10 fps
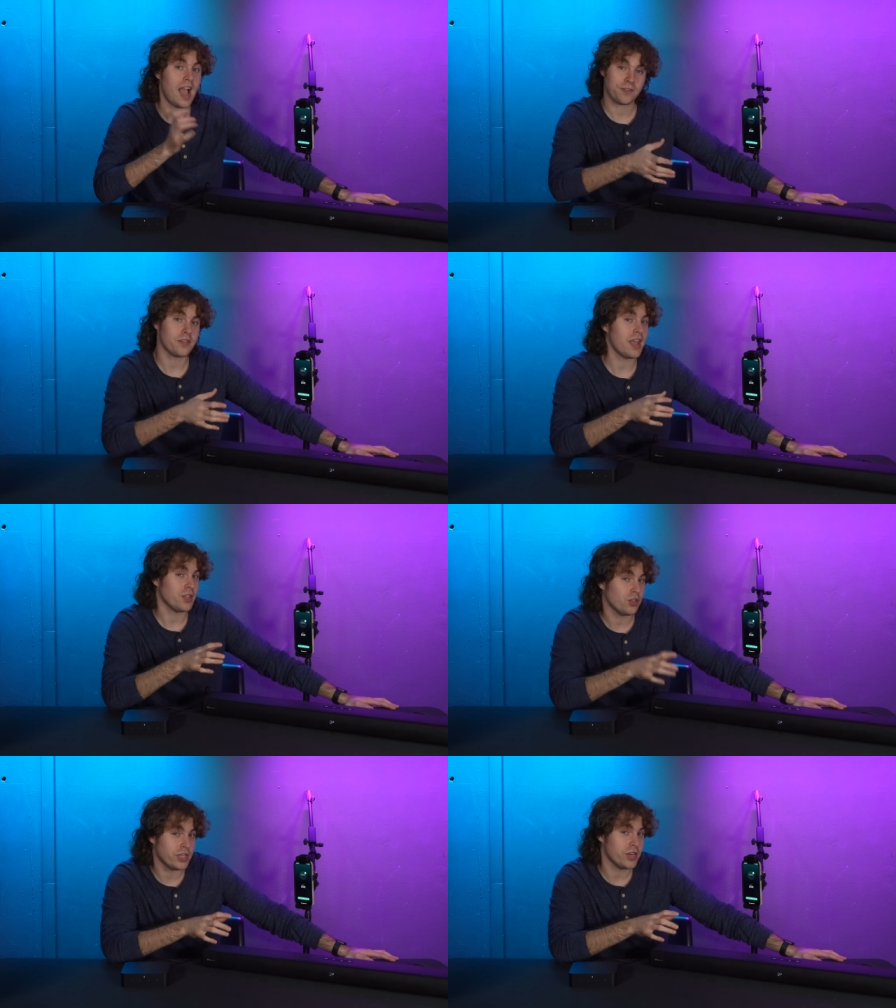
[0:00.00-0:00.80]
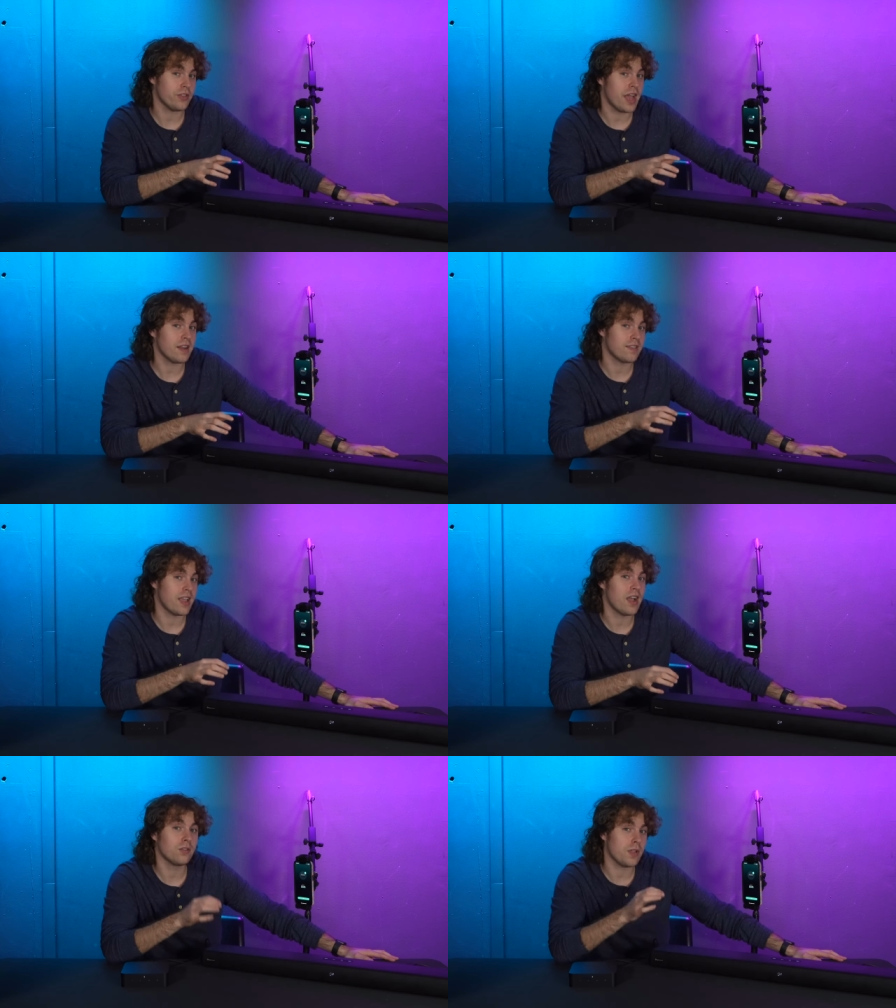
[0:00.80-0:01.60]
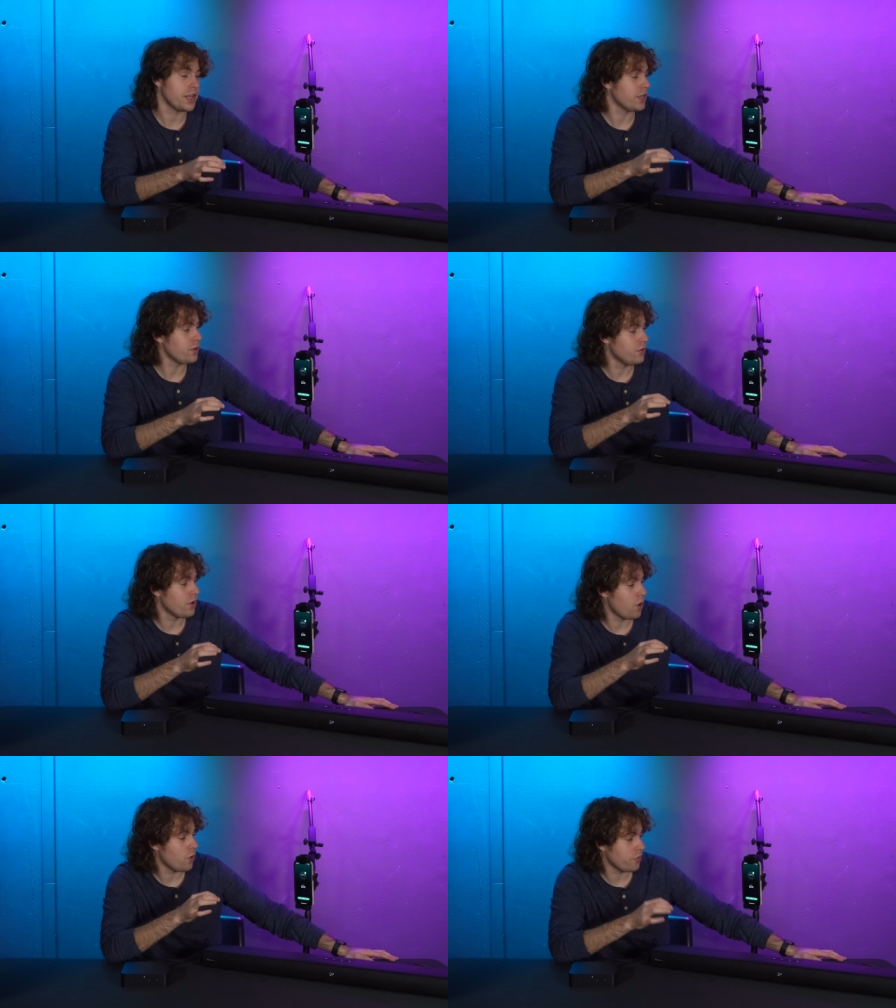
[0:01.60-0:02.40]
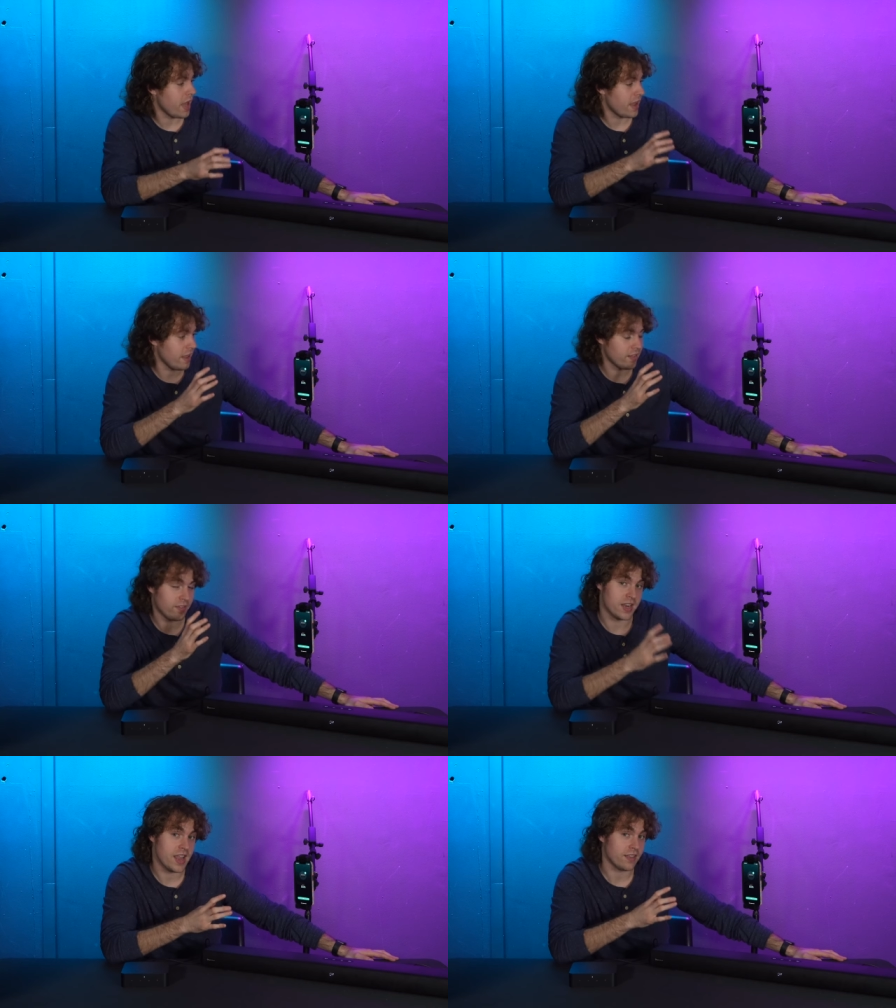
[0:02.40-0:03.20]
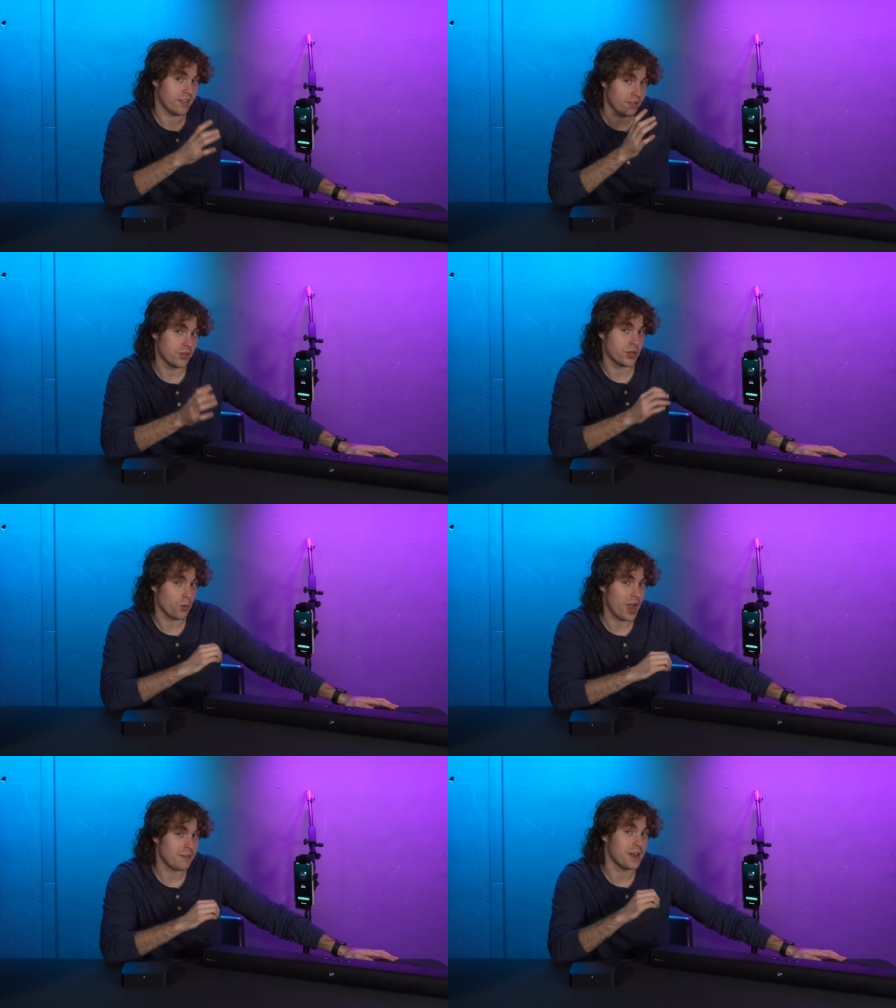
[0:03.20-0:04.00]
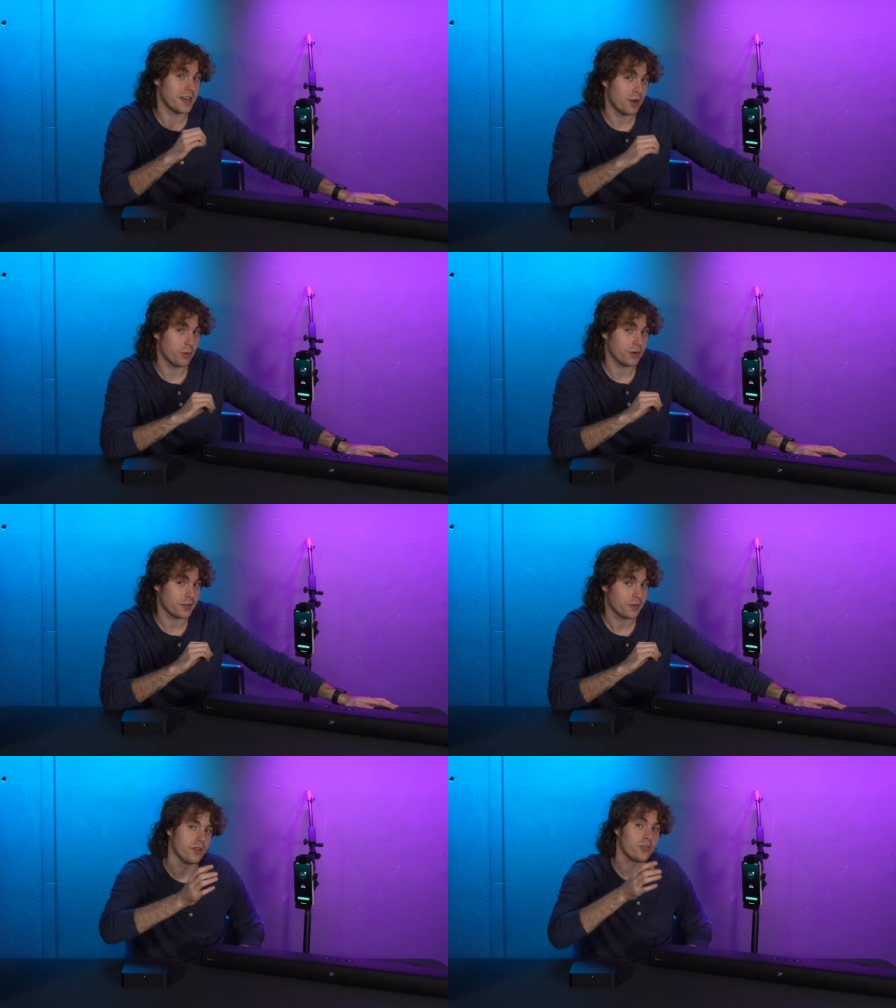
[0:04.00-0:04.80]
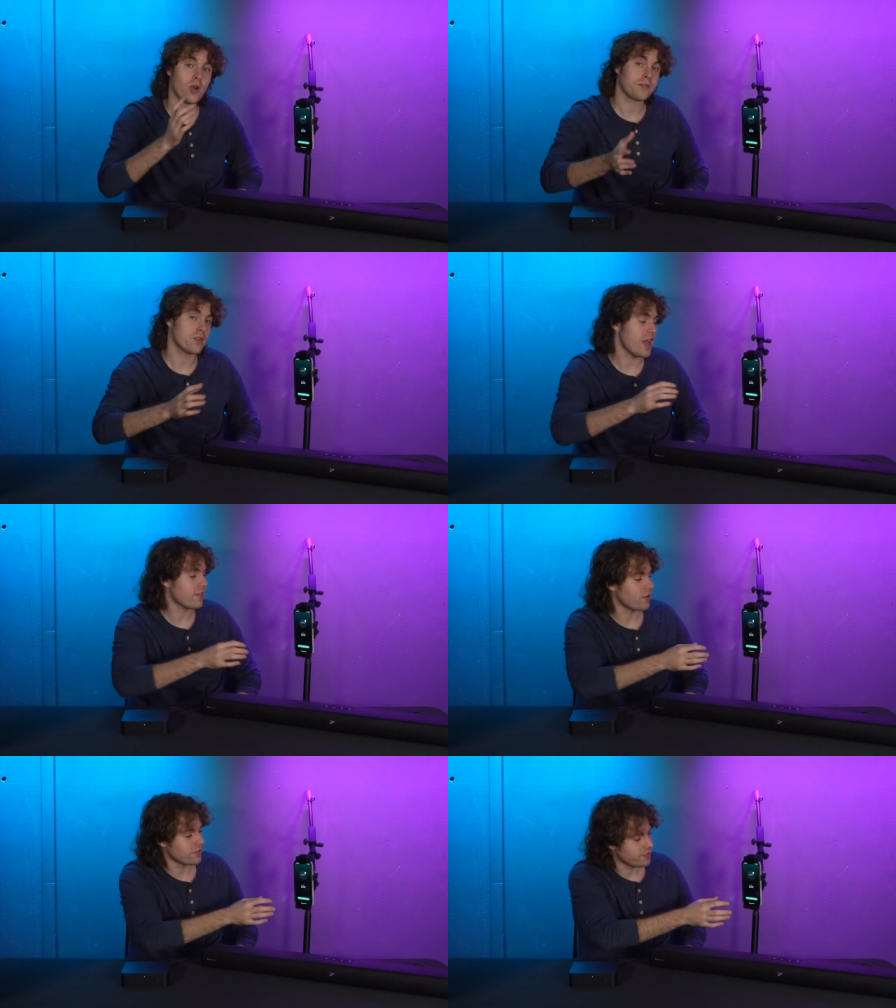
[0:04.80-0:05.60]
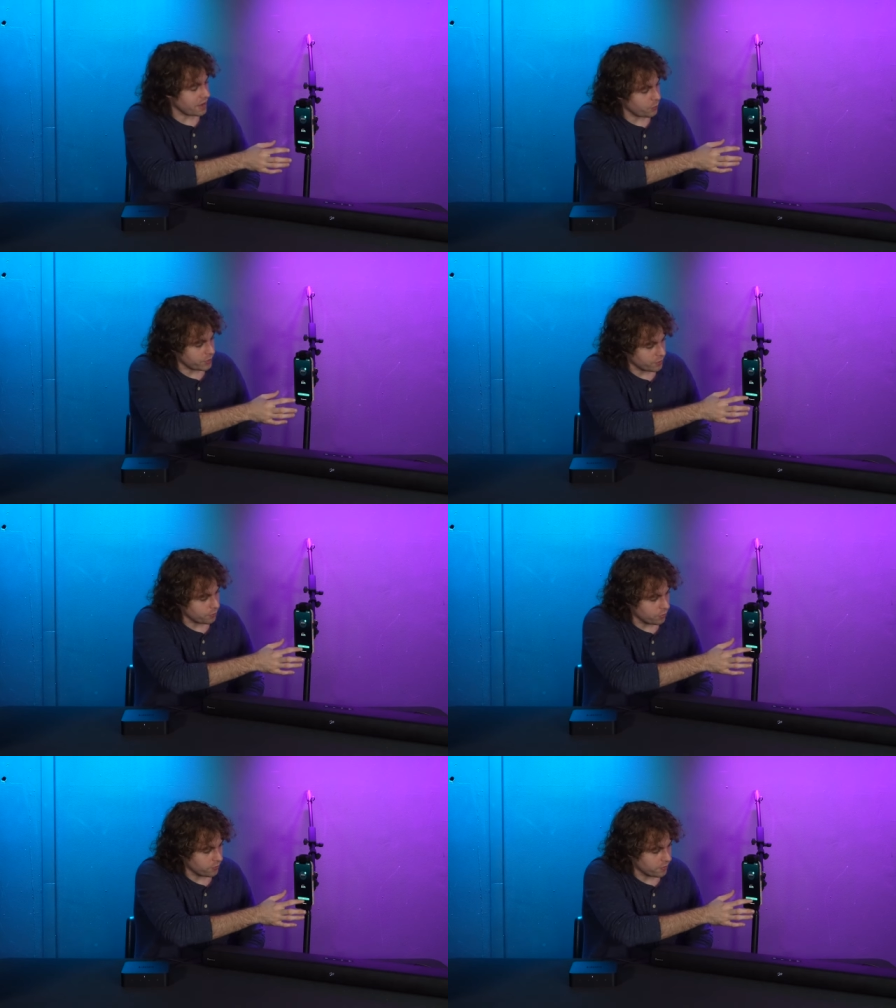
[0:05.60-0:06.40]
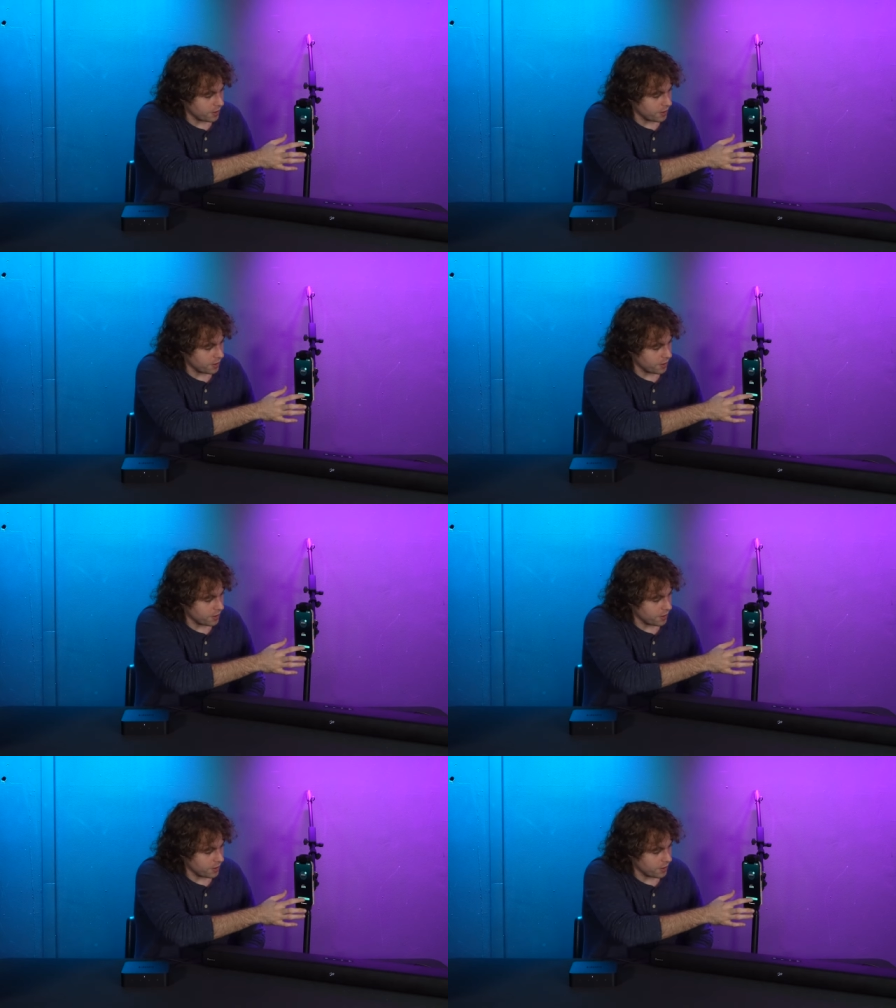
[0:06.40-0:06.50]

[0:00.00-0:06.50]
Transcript: After that, you'll hear that sound letting you know that it's connected to your Wi-Fi network. So after that's all set, we can move